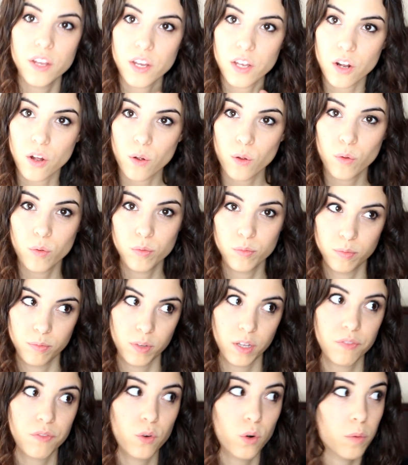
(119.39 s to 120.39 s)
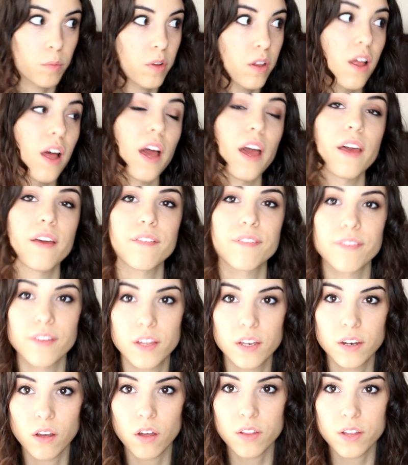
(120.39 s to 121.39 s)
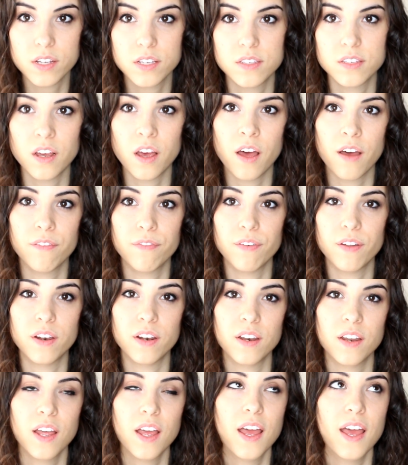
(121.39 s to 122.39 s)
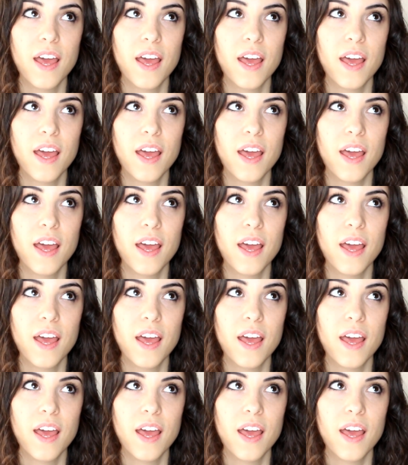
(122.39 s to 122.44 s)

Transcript: you know, live a normal life and all this stuff, and